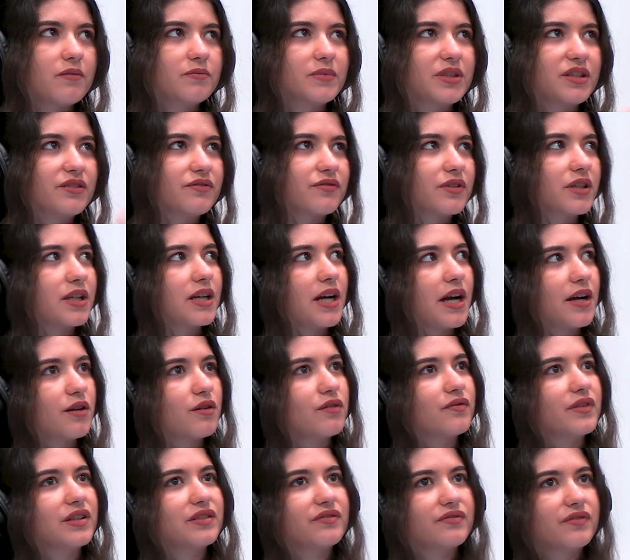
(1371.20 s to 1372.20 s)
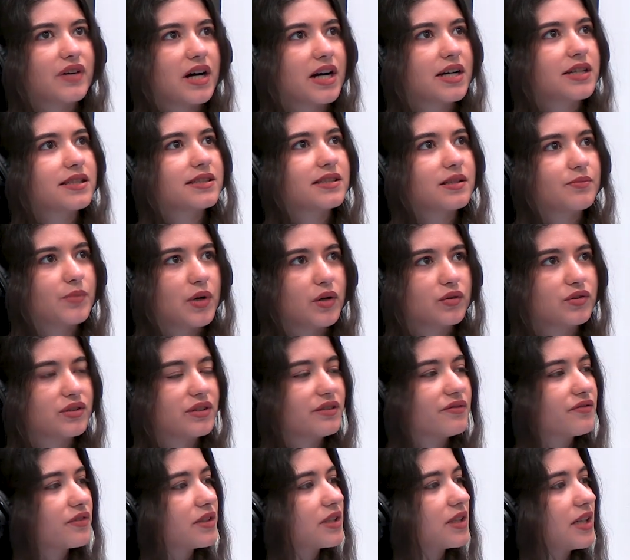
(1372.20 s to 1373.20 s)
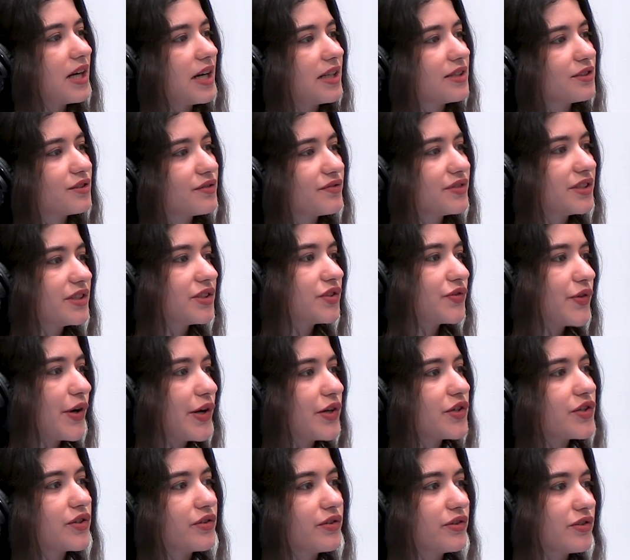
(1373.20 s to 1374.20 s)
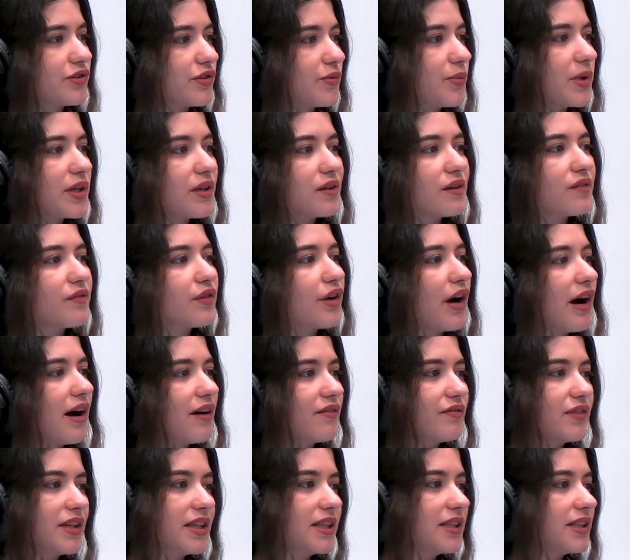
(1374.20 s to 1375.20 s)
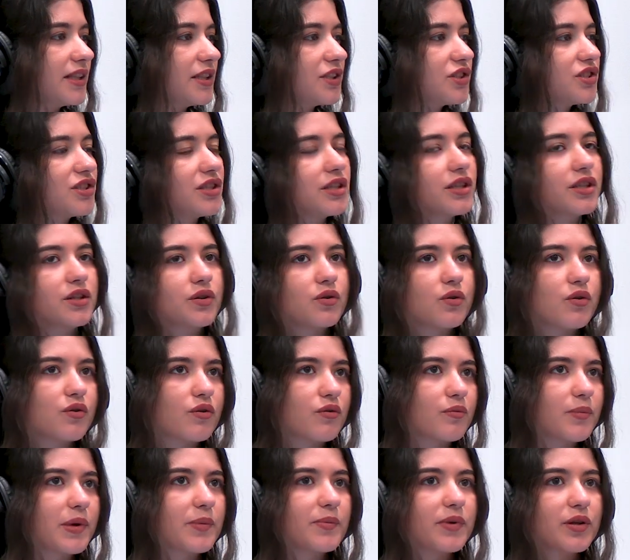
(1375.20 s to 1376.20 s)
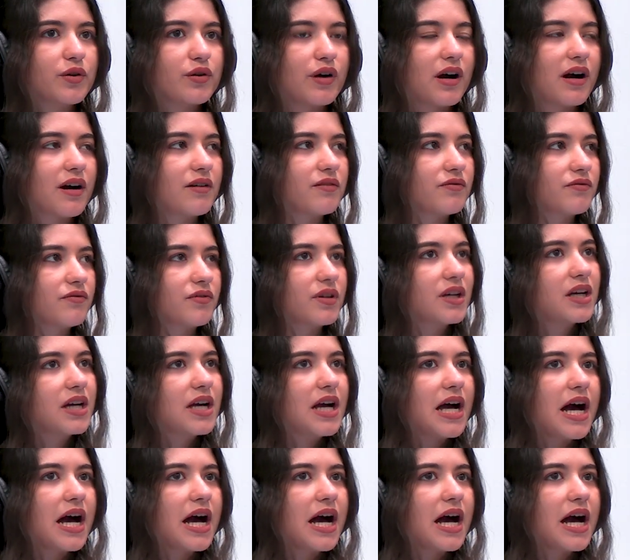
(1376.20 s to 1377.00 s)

different kind of advice about different kinds of situations, no matter if you have ADHD or maybe you have